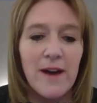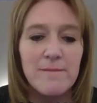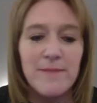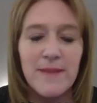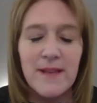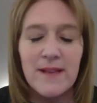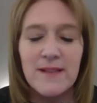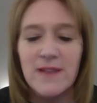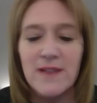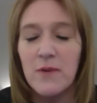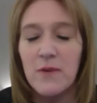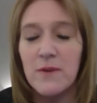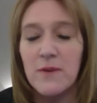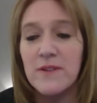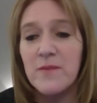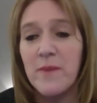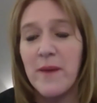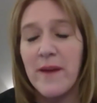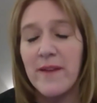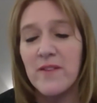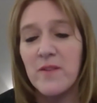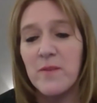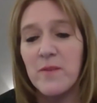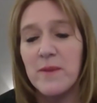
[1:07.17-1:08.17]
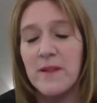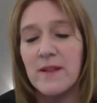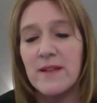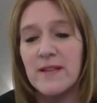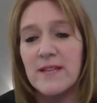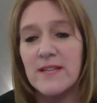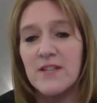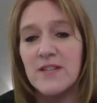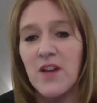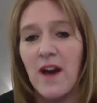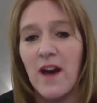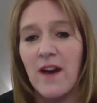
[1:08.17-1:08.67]
It's our
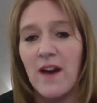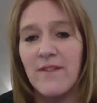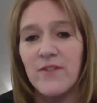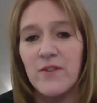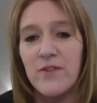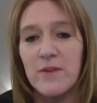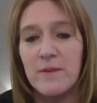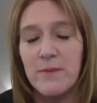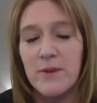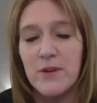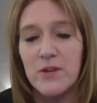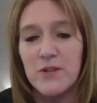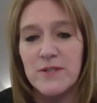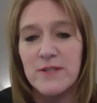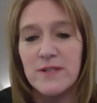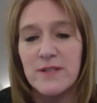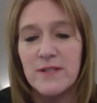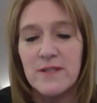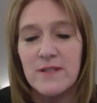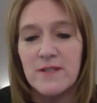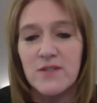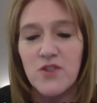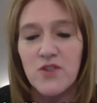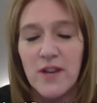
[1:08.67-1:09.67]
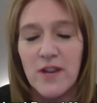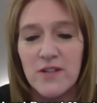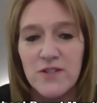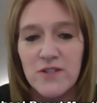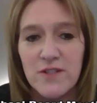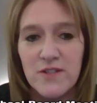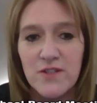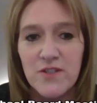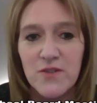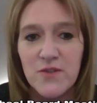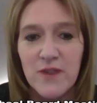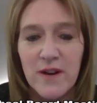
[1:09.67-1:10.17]
responsibility to offer in person
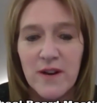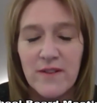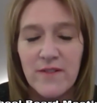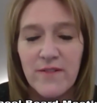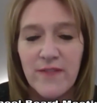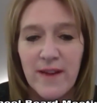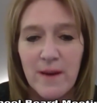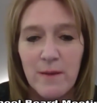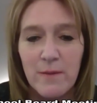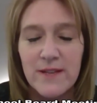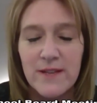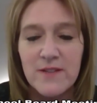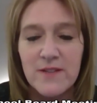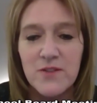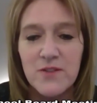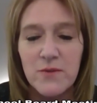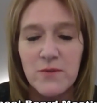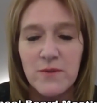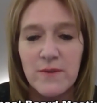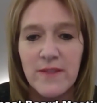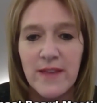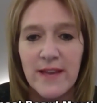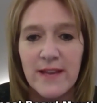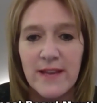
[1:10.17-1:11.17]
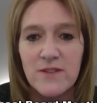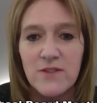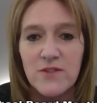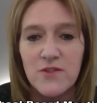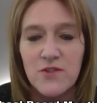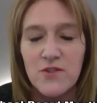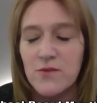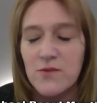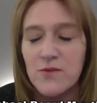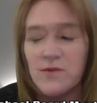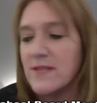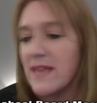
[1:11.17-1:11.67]
instruction to our families who would like to
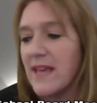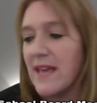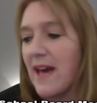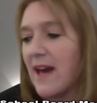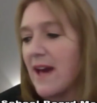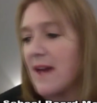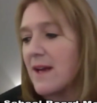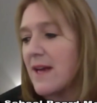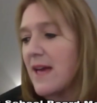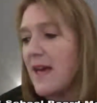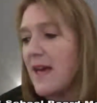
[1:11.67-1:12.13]
choose that.